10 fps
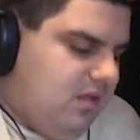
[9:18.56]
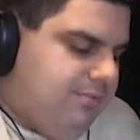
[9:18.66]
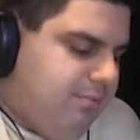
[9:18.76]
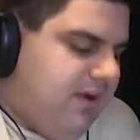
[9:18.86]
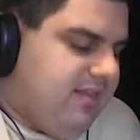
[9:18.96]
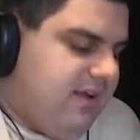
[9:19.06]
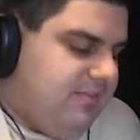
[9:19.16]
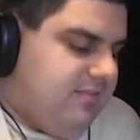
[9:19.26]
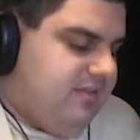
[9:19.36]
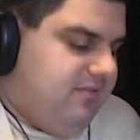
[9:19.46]
a spread
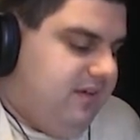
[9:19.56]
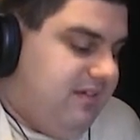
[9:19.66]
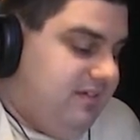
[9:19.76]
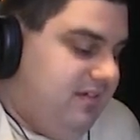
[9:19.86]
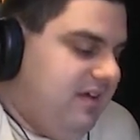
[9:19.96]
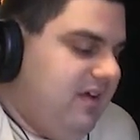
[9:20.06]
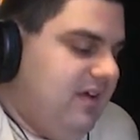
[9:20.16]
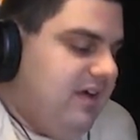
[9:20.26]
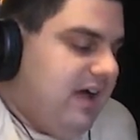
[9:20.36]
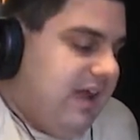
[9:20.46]
type situation.
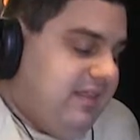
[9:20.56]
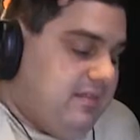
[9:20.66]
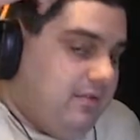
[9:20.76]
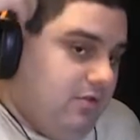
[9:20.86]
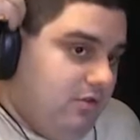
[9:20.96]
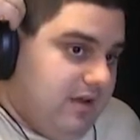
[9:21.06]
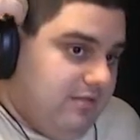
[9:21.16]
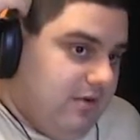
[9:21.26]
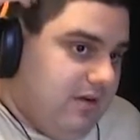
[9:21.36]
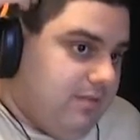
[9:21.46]
I think Zazula
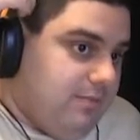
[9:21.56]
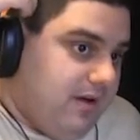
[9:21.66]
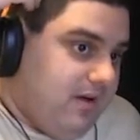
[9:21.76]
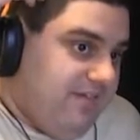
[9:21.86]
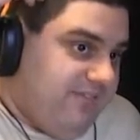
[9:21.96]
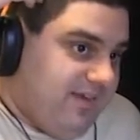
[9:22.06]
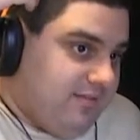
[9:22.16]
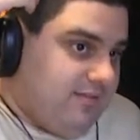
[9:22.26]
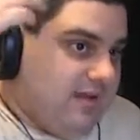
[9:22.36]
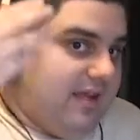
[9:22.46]
can run a spread
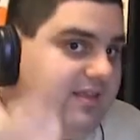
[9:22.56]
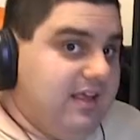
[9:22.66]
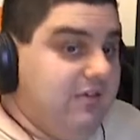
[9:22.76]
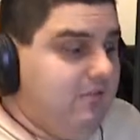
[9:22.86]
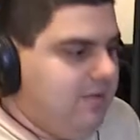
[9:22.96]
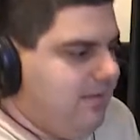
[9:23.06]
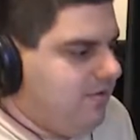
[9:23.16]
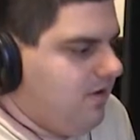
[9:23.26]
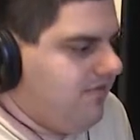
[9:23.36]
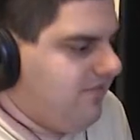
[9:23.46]
offense. I think it would be a
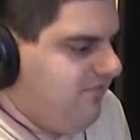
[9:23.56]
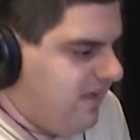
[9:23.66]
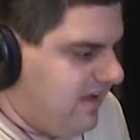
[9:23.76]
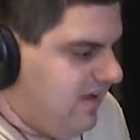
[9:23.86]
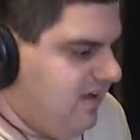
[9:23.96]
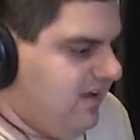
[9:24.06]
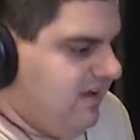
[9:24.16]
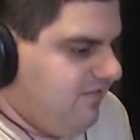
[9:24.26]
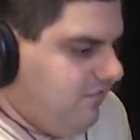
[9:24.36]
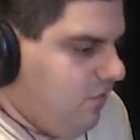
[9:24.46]
perfect fit
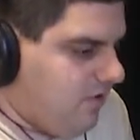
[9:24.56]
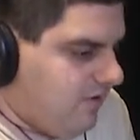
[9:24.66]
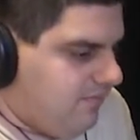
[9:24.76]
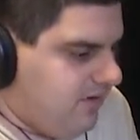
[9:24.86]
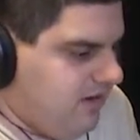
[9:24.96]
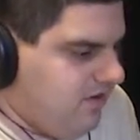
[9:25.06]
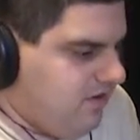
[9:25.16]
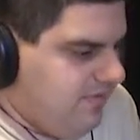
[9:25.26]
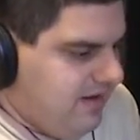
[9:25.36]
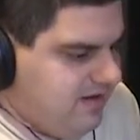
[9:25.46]
for him. You know
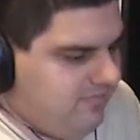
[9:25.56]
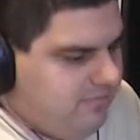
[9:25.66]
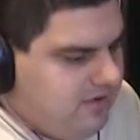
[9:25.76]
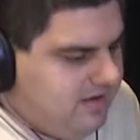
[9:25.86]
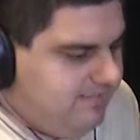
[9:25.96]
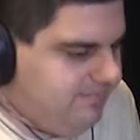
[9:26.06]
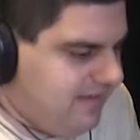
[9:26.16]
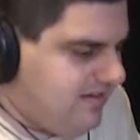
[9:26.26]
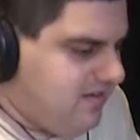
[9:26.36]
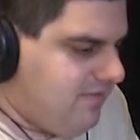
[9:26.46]
what I mean? But
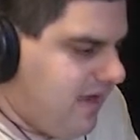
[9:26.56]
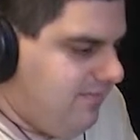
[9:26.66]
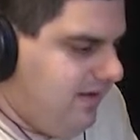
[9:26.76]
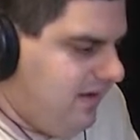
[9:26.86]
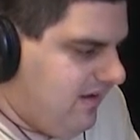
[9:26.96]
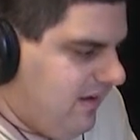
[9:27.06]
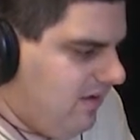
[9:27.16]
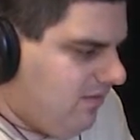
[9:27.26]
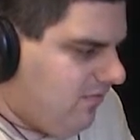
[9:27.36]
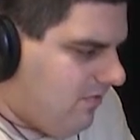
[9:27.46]
that's just my opinion.
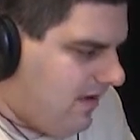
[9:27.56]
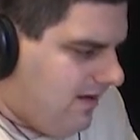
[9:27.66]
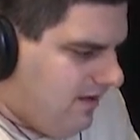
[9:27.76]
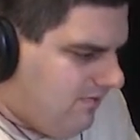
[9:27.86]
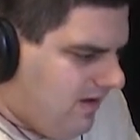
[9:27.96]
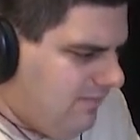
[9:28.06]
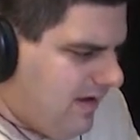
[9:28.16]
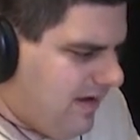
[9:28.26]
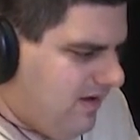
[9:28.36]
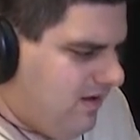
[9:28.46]
Running a running
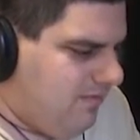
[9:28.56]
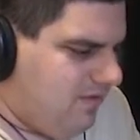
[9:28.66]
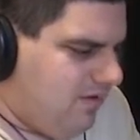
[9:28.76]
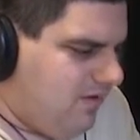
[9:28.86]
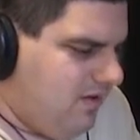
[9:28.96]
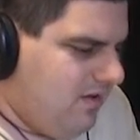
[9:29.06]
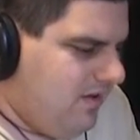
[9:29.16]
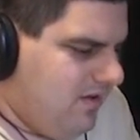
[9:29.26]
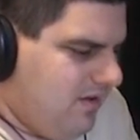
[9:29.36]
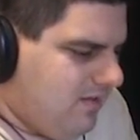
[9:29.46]
back here, I'm a little
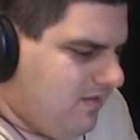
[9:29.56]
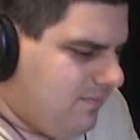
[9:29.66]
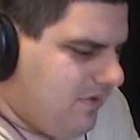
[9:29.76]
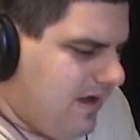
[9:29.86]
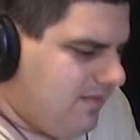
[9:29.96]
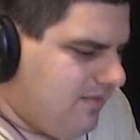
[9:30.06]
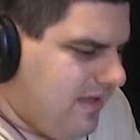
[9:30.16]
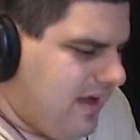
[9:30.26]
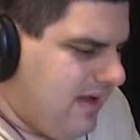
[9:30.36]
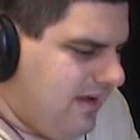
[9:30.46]
surprised is
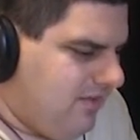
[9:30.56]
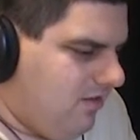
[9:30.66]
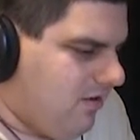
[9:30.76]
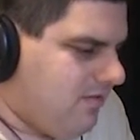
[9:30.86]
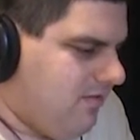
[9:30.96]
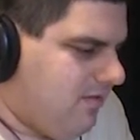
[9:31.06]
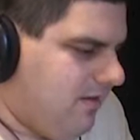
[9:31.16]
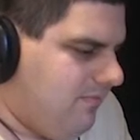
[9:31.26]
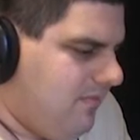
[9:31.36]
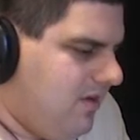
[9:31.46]
not getting looks is
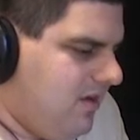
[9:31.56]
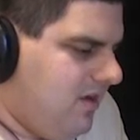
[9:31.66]
um